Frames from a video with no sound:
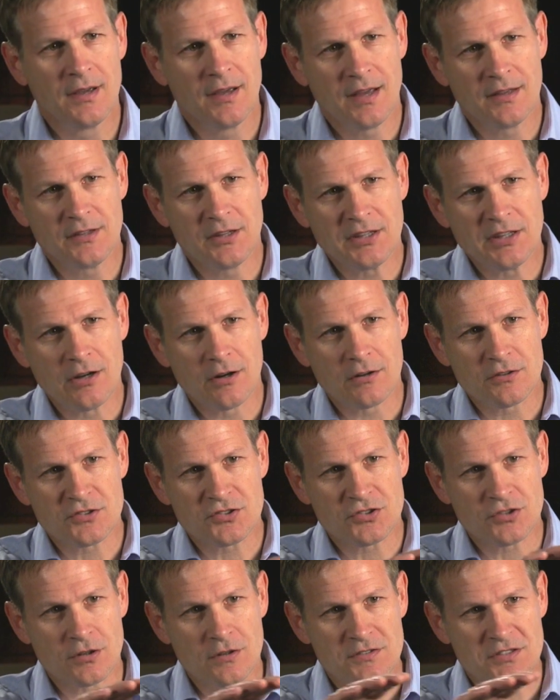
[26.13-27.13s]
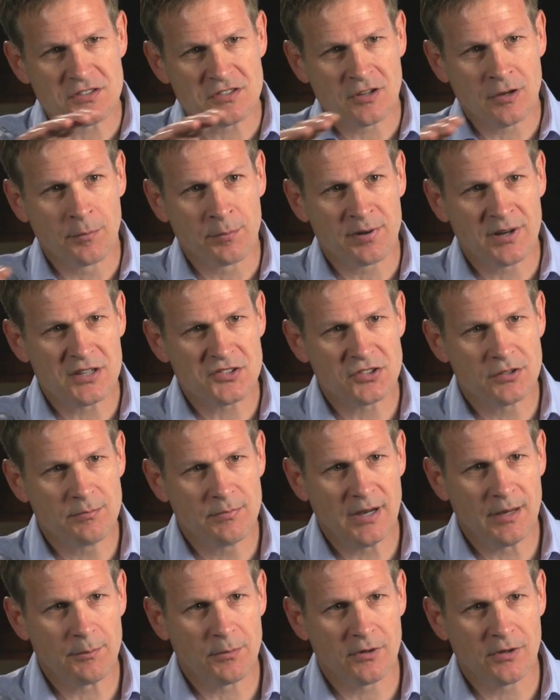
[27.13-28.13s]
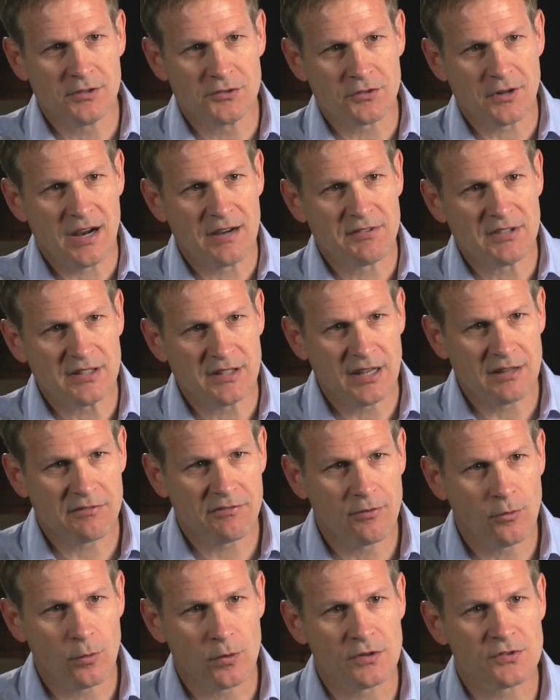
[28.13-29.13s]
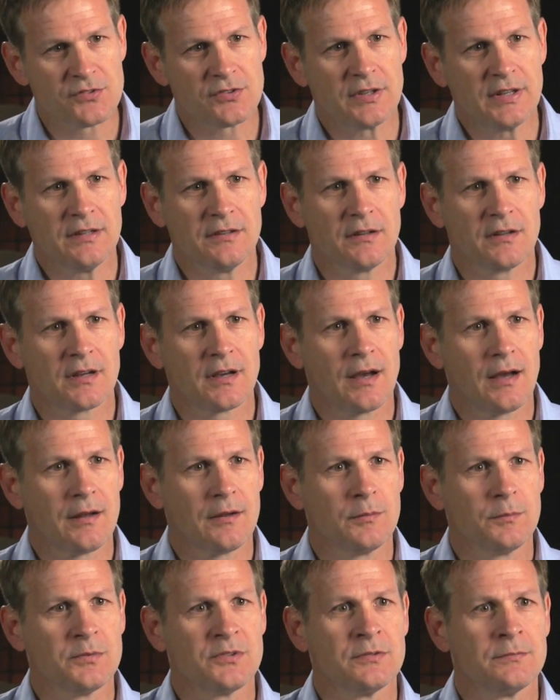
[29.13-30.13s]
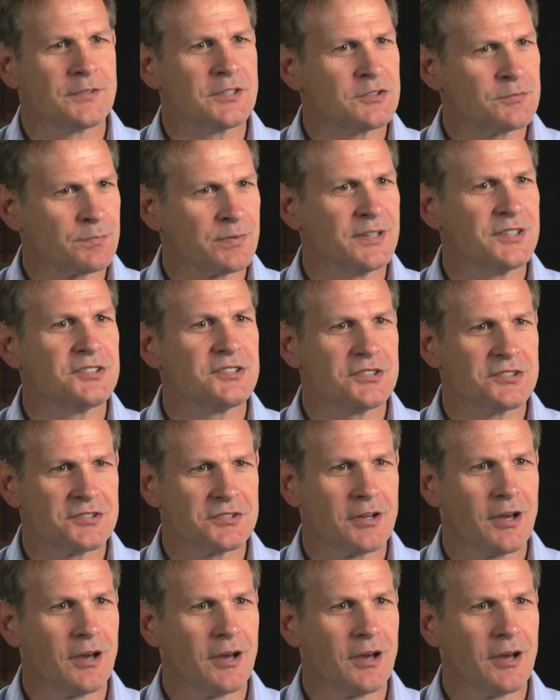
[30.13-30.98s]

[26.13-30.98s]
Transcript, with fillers: and then the arch serves as a compression member in driving that force into the columns. This bridge is